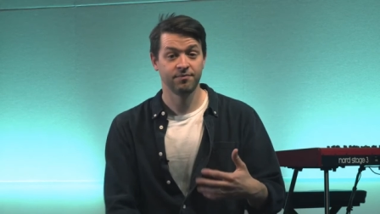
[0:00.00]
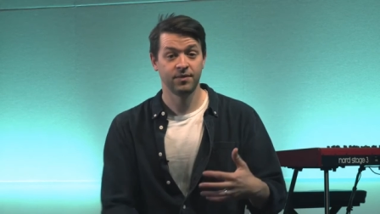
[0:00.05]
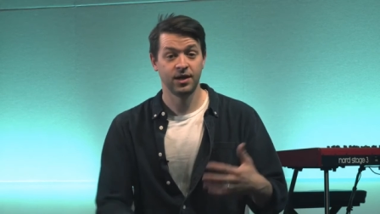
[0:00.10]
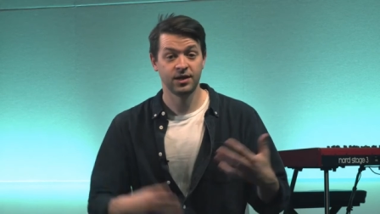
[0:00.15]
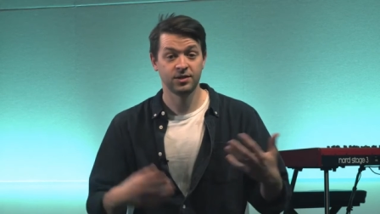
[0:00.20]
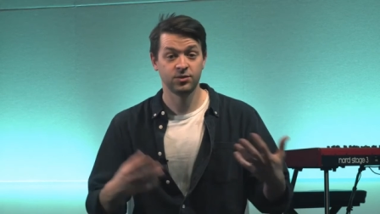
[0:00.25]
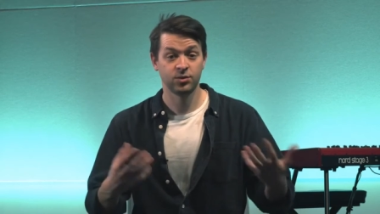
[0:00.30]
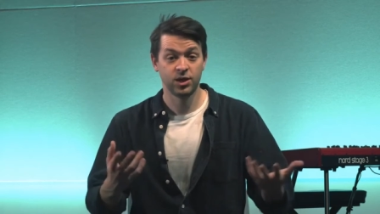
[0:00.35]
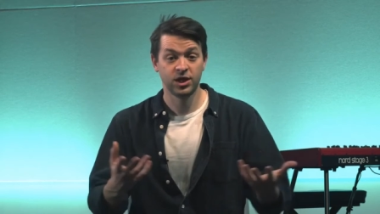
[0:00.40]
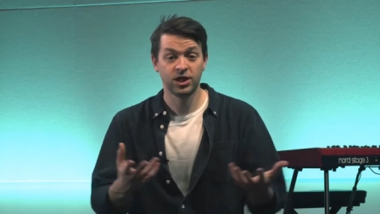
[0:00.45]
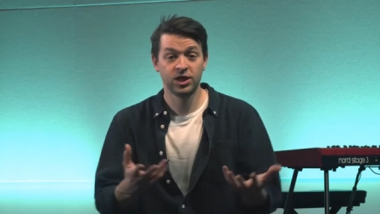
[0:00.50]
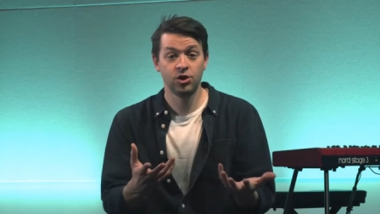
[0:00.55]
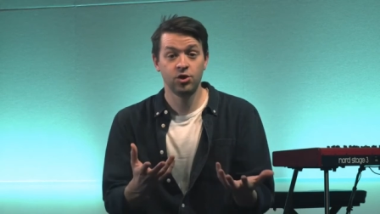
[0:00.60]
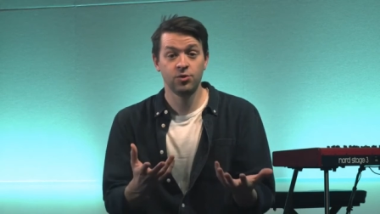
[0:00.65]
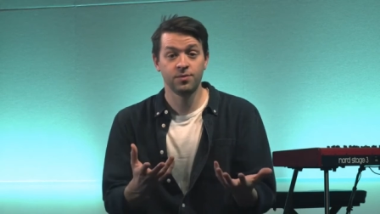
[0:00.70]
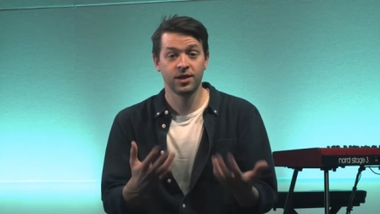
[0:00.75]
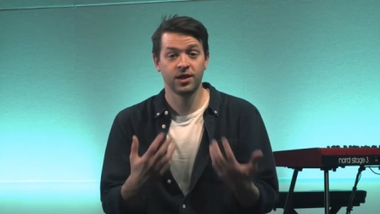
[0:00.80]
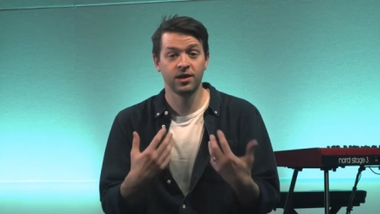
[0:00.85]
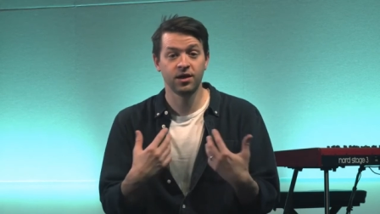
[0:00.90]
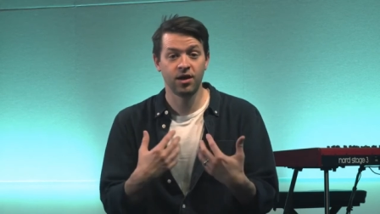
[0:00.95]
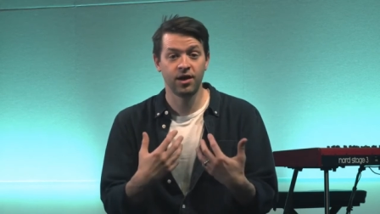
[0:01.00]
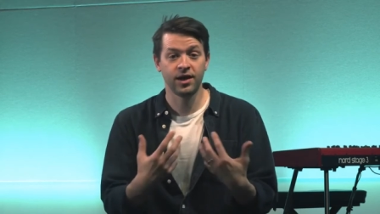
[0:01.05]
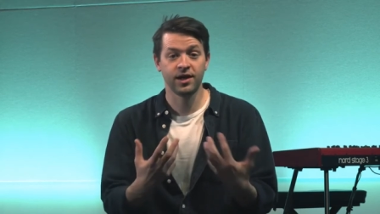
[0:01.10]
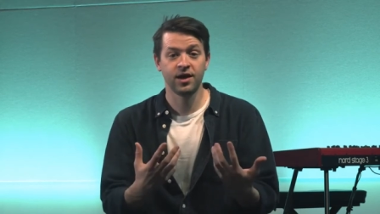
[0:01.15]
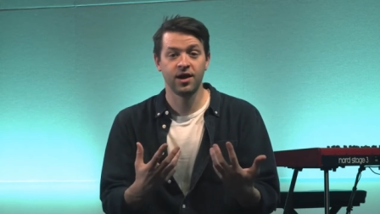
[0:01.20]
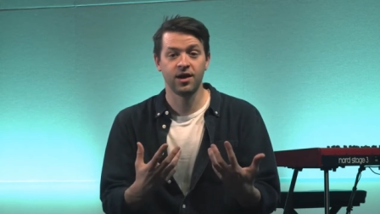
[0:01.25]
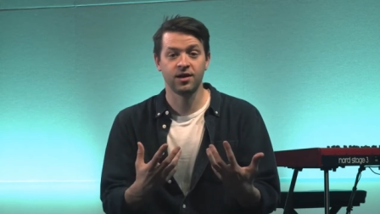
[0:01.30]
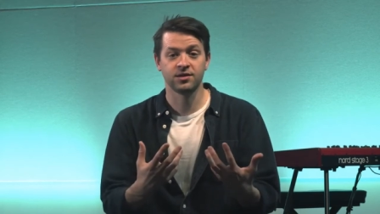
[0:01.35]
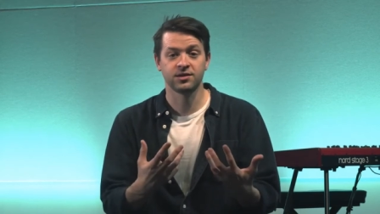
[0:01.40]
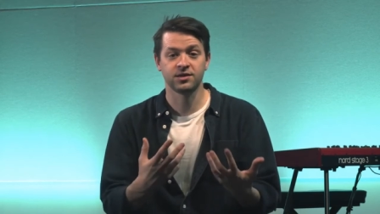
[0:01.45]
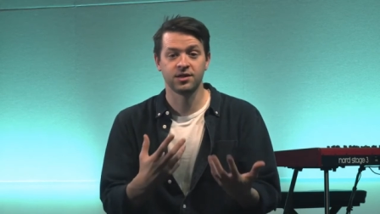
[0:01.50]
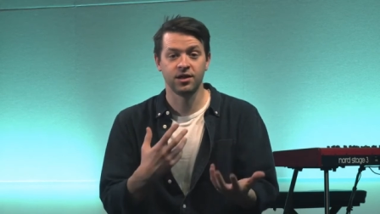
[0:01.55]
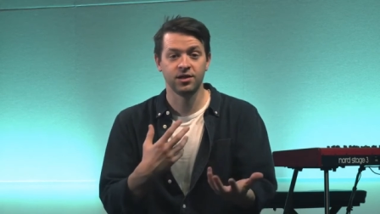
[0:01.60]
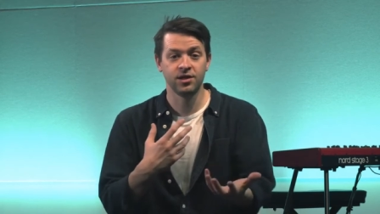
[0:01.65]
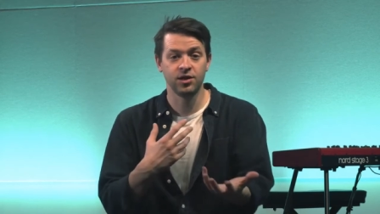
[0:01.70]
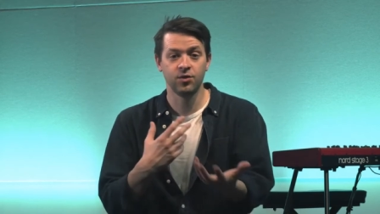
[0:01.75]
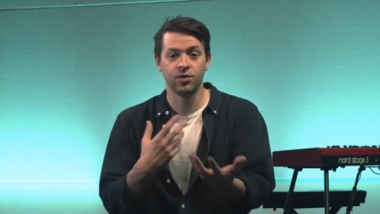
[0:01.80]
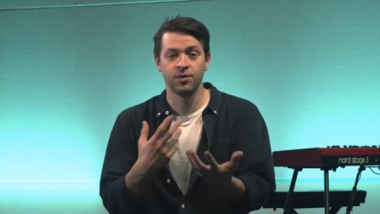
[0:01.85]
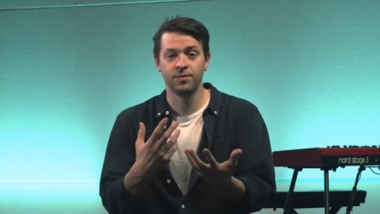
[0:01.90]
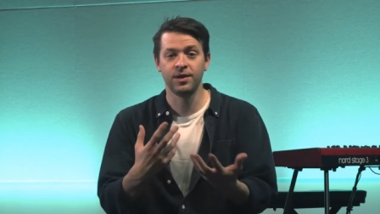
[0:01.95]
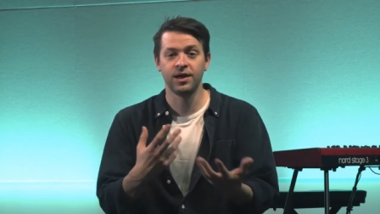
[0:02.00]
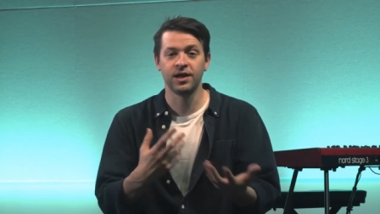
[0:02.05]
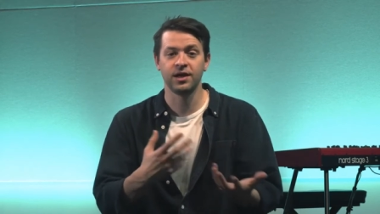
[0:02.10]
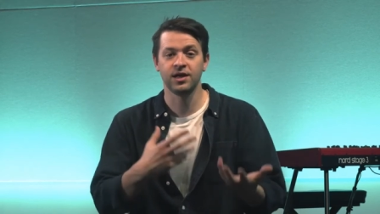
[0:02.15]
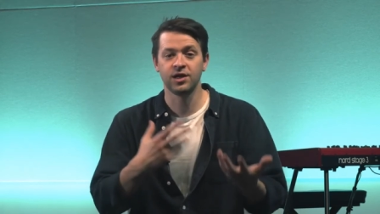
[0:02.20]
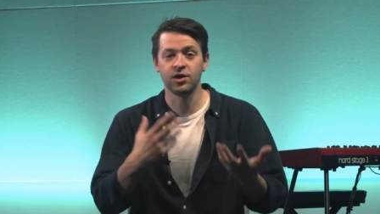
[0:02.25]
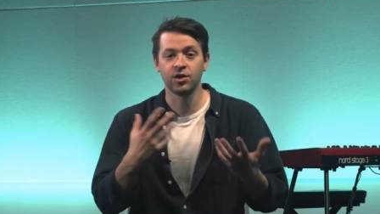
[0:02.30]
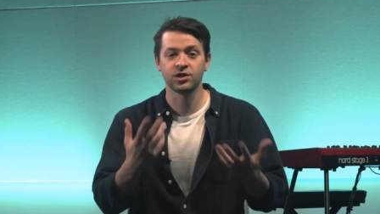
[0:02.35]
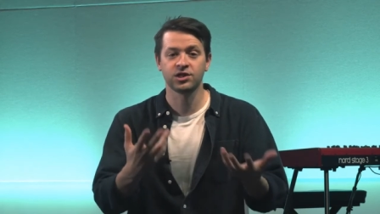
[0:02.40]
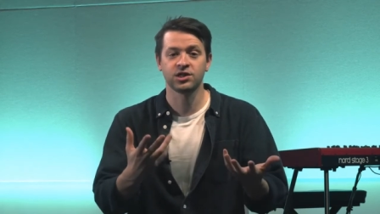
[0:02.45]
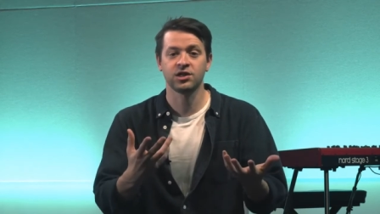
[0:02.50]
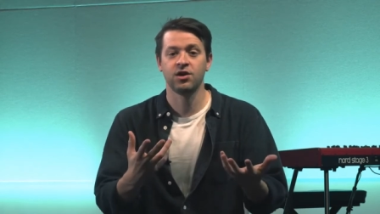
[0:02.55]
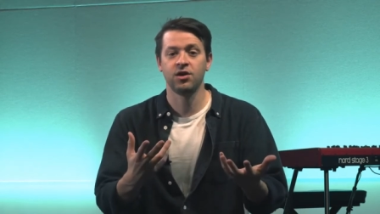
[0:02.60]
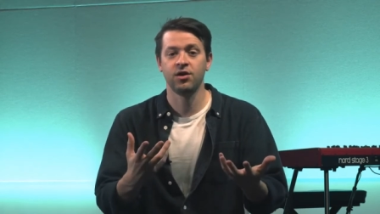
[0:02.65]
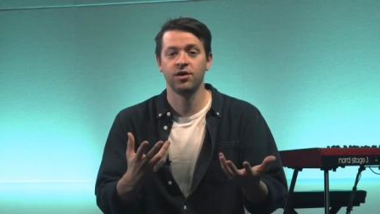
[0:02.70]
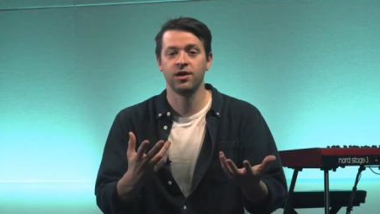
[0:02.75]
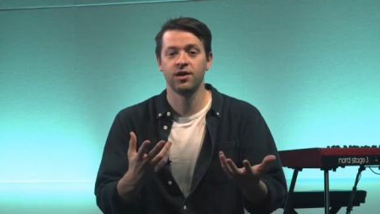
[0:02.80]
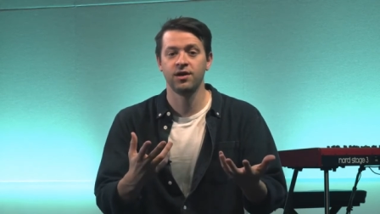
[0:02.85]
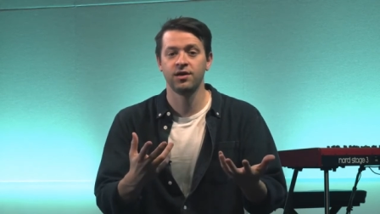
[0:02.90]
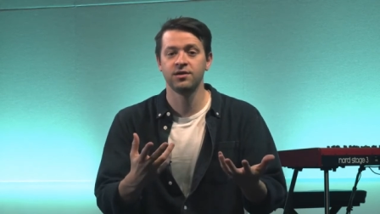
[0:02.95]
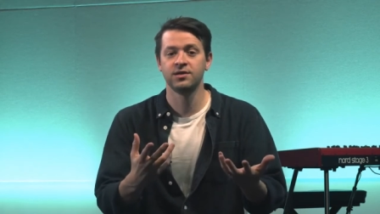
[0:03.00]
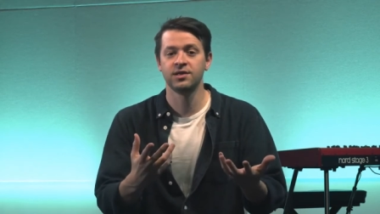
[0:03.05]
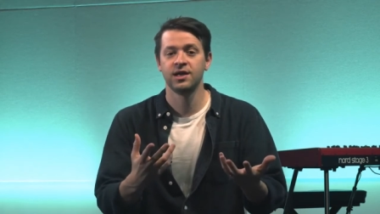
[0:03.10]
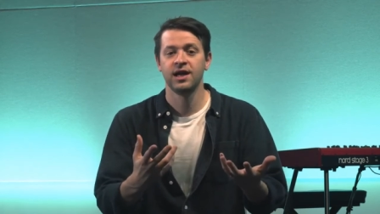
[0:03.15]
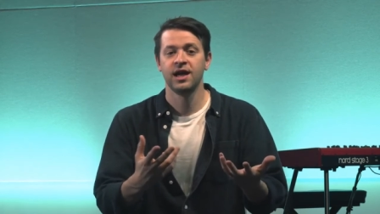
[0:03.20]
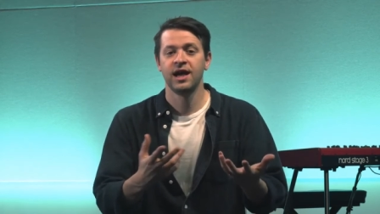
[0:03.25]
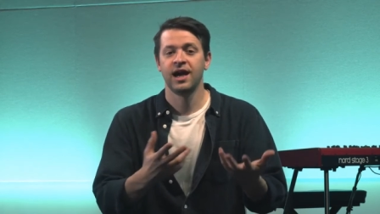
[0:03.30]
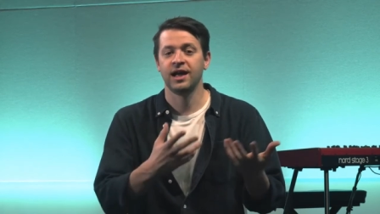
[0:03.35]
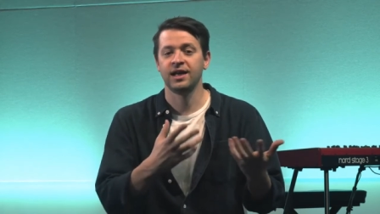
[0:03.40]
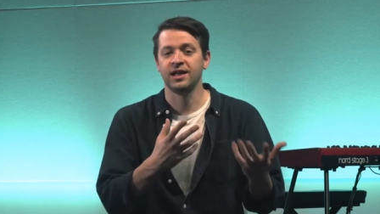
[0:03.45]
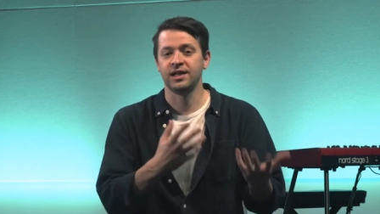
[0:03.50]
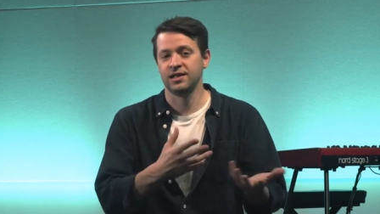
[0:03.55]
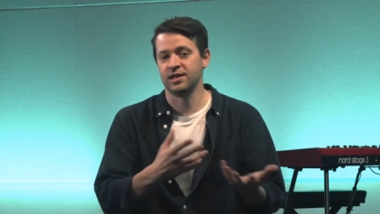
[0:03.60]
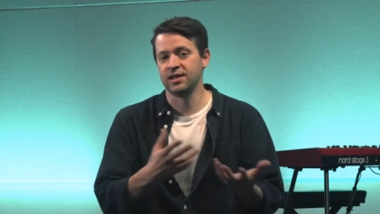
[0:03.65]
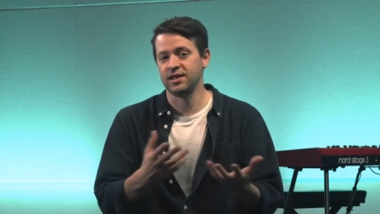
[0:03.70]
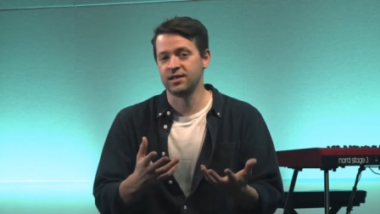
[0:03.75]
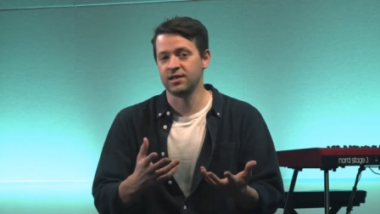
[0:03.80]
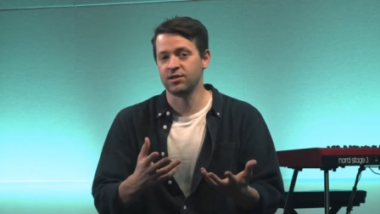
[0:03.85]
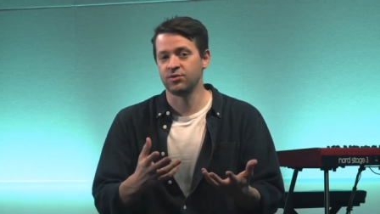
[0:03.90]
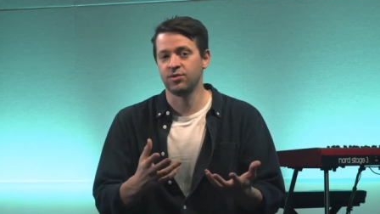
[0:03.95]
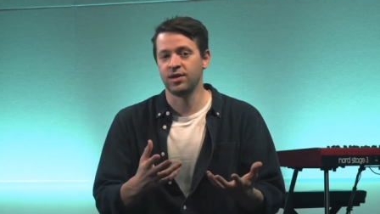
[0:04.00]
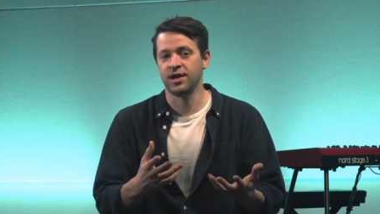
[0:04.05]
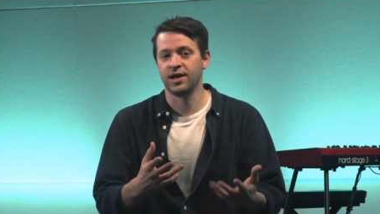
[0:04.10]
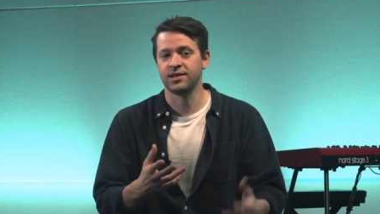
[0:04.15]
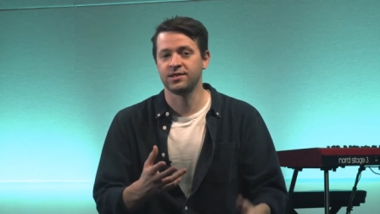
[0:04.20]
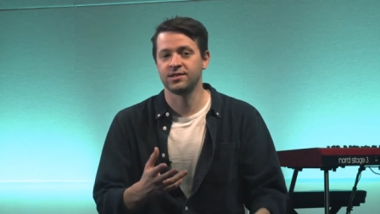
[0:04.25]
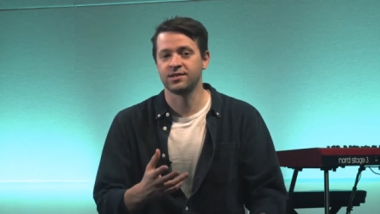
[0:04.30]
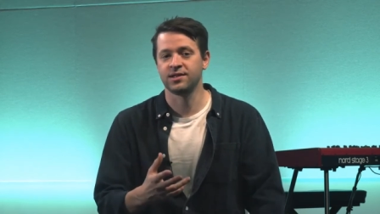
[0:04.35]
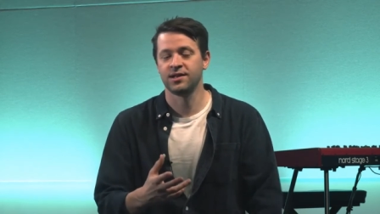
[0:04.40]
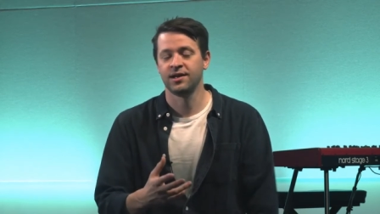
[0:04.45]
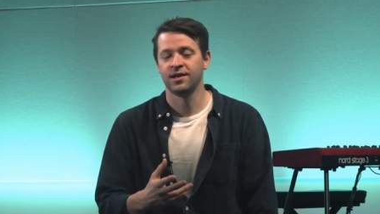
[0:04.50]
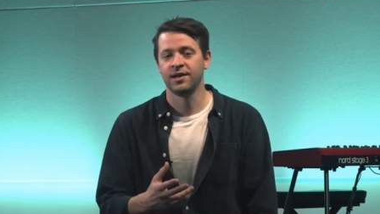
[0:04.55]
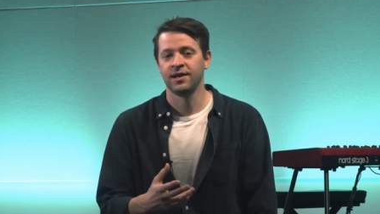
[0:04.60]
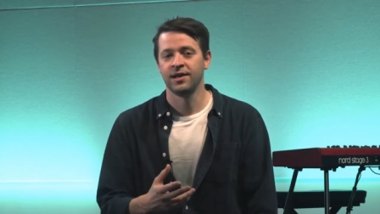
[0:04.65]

He was a human like us, like you and me, and he got tired and he needed rest.